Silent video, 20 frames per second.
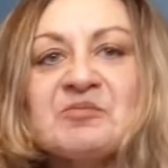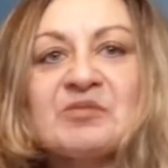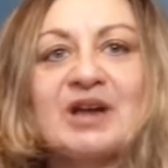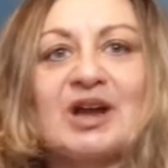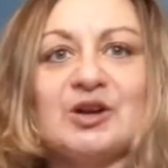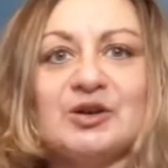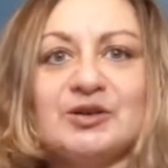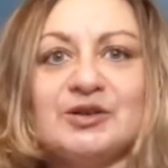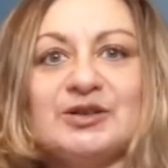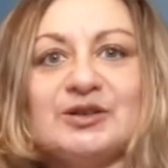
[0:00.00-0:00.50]
I
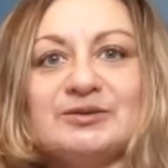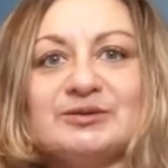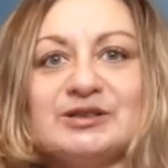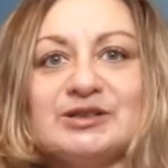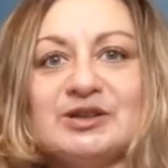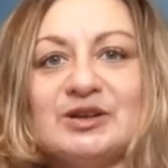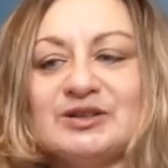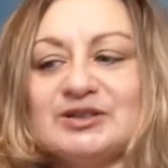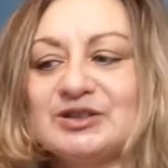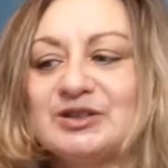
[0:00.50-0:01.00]
heard the
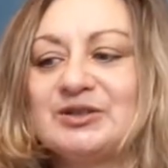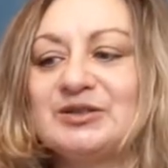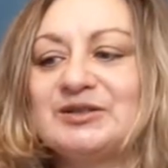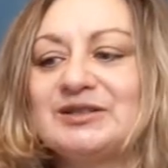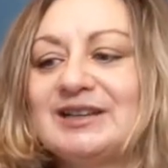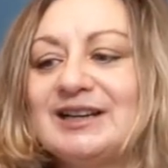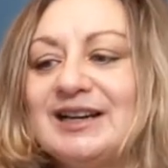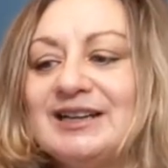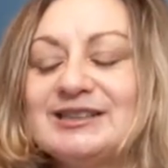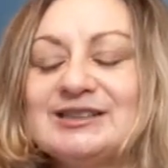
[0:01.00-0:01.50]
risotto and
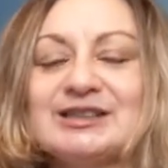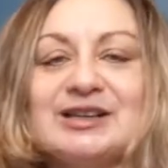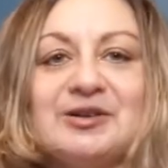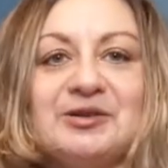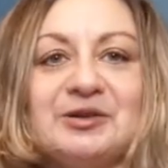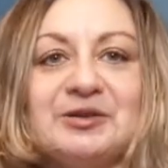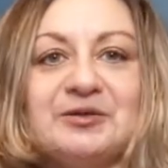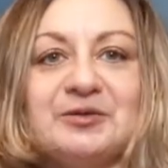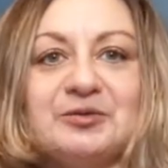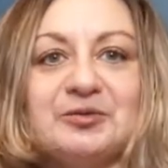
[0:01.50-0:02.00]
I had to
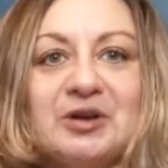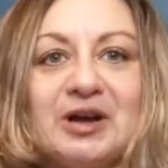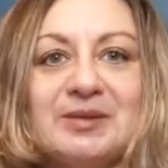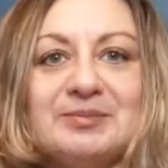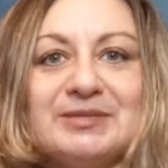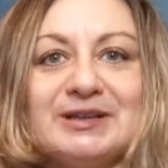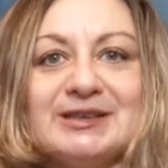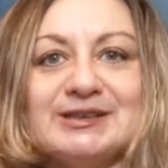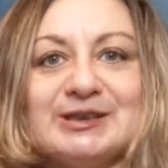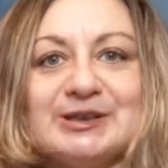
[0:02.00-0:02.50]
kind of run
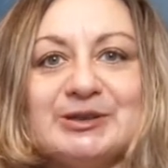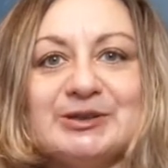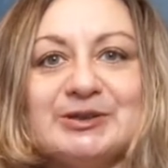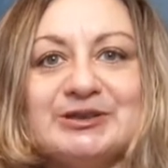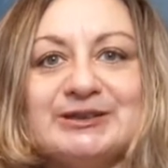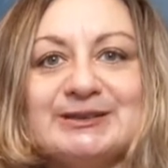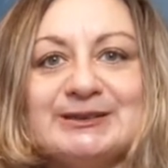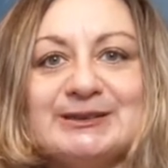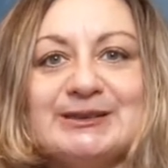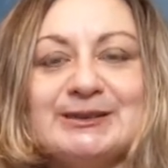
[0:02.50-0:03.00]
because I heard
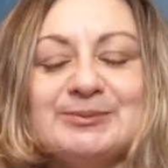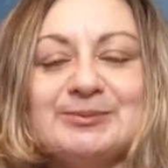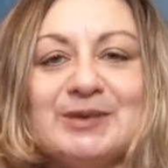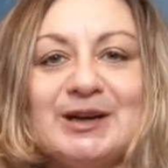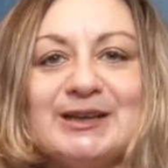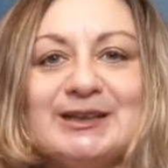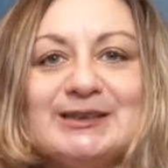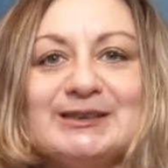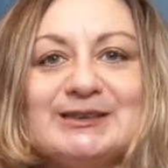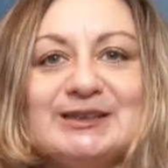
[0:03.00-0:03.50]
it needed
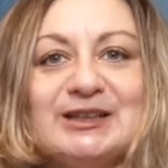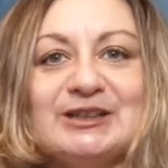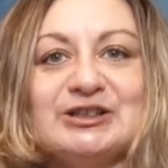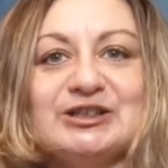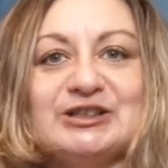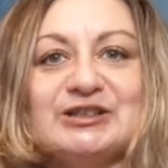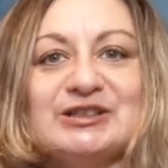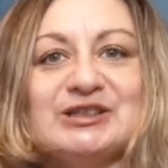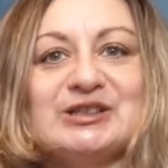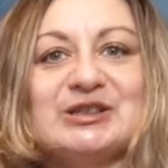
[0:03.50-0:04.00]
my
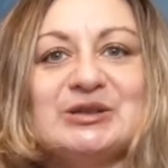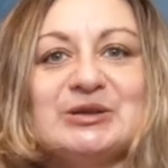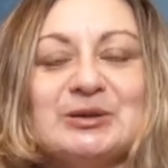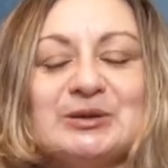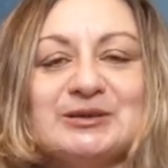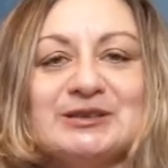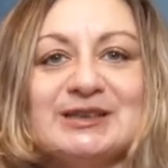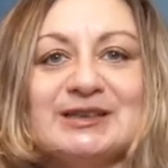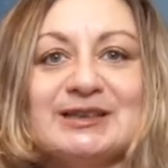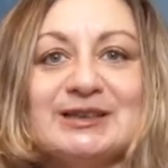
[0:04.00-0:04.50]
attention. So I
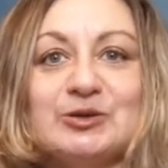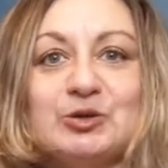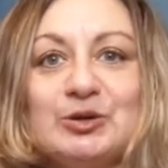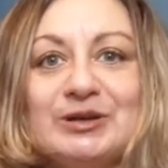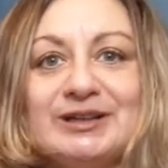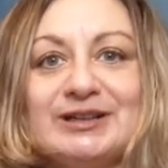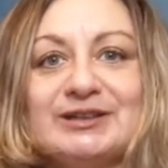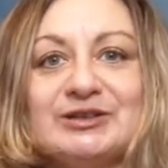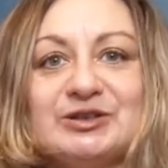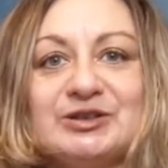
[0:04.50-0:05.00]
was like,
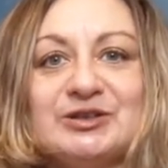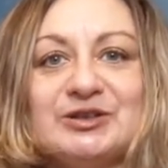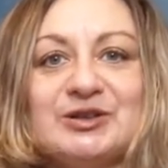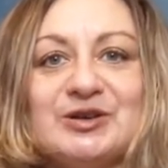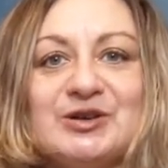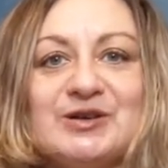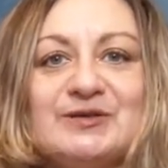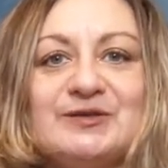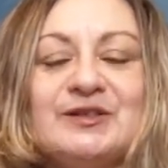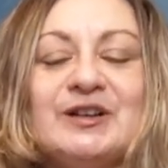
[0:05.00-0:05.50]
quick, turn it
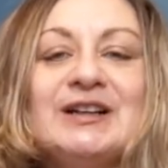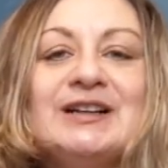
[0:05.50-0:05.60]
off.